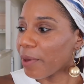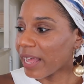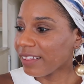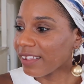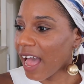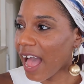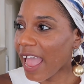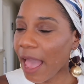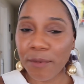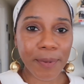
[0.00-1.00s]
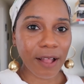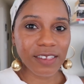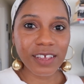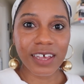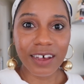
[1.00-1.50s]
But I am about
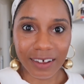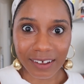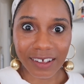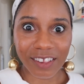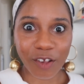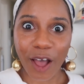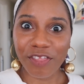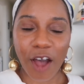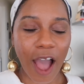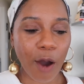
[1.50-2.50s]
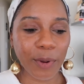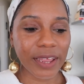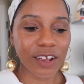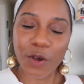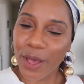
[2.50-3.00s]
to cook, so I thought I
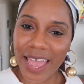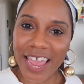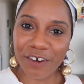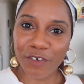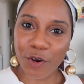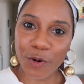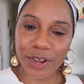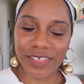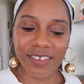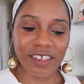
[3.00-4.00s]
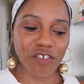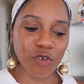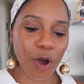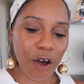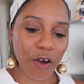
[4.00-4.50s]
would go ahead and record this since
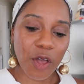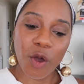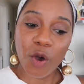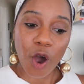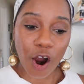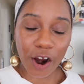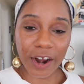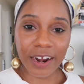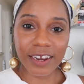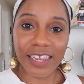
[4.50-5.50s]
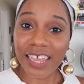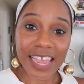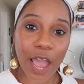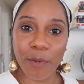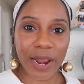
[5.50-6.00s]
you all are
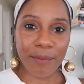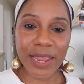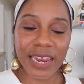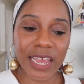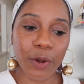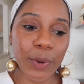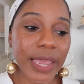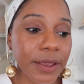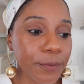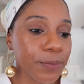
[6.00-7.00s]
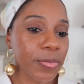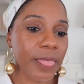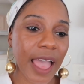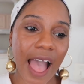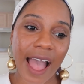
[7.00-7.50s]
looking at what I'm eating in a week
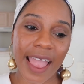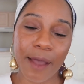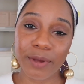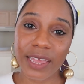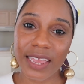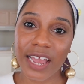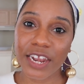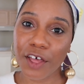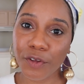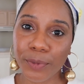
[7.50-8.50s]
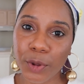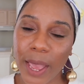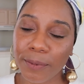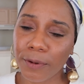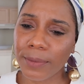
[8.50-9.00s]
I am cooking another Blue
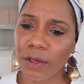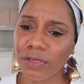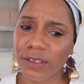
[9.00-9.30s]
Apron meal.